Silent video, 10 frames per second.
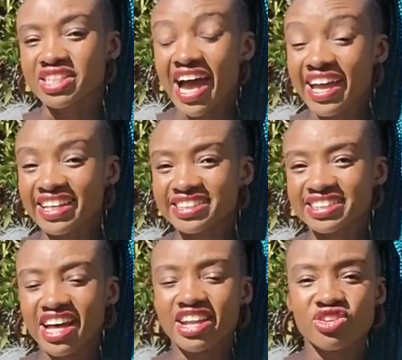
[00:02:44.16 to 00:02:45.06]

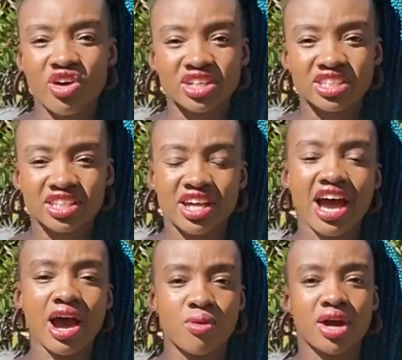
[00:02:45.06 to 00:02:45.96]
diets are not
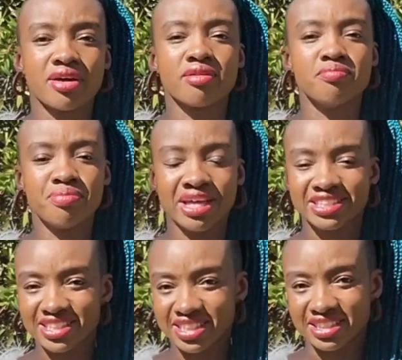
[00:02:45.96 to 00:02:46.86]
our
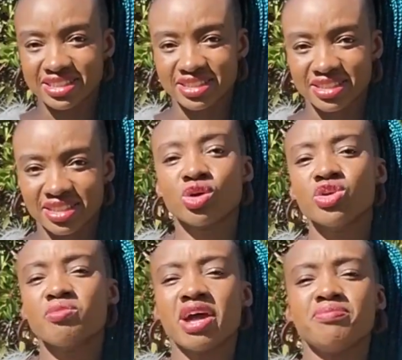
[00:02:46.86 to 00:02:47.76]
besties.
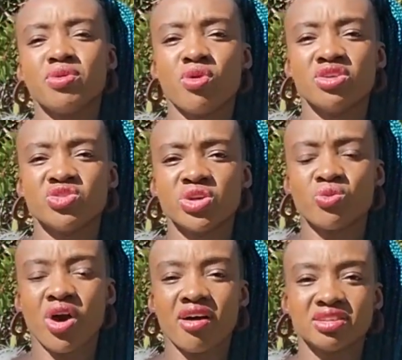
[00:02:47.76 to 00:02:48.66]
So you might be
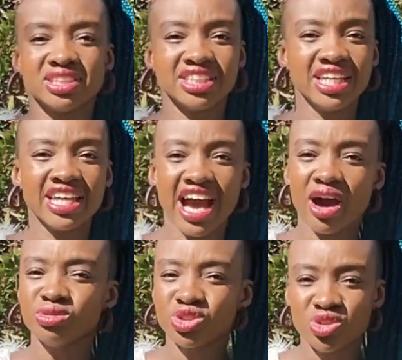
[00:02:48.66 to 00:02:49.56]
wondering, well, Tee,
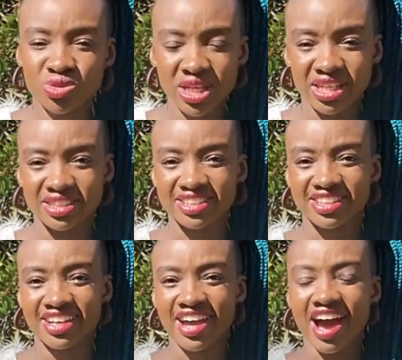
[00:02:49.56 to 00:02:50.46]
how do you
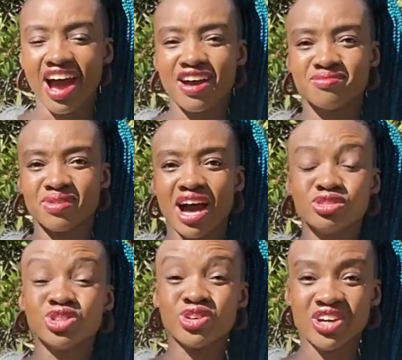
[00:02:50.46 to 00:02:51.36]
eat? Um,
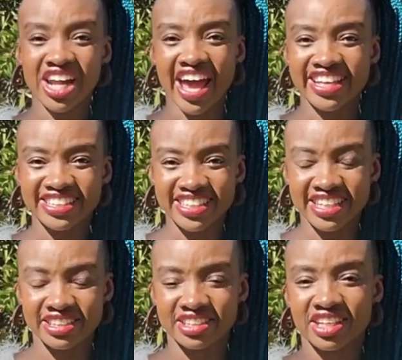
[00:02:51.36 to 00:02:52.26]
how do your clients
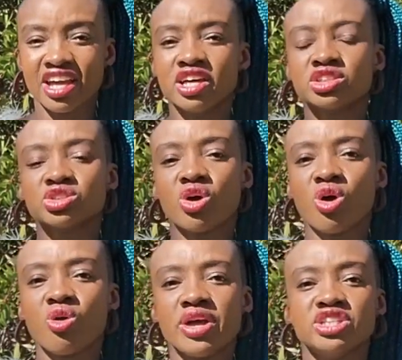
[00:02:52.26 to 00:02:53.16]
eat?
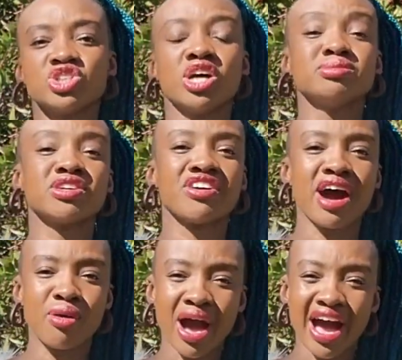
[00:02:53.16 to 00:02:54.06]
So in terms of
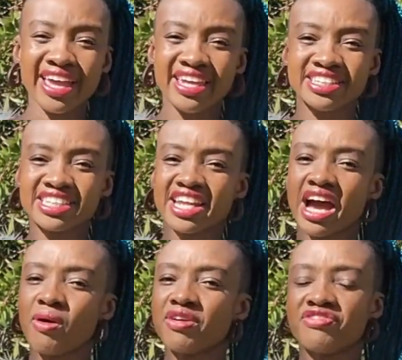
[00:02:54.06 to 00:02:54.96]
how I eat and
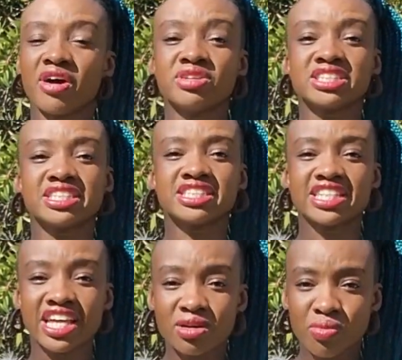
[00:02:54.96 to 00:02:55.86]
how I found a
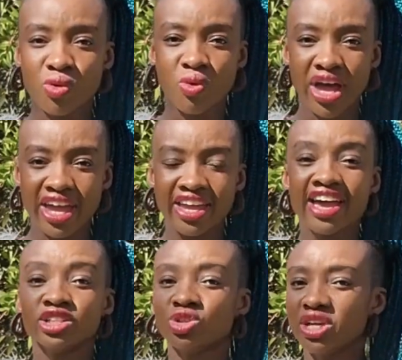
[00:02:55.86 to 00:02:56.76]
sustainable way
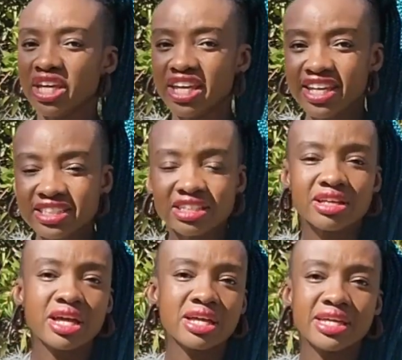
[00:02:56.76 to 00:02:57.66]
to eat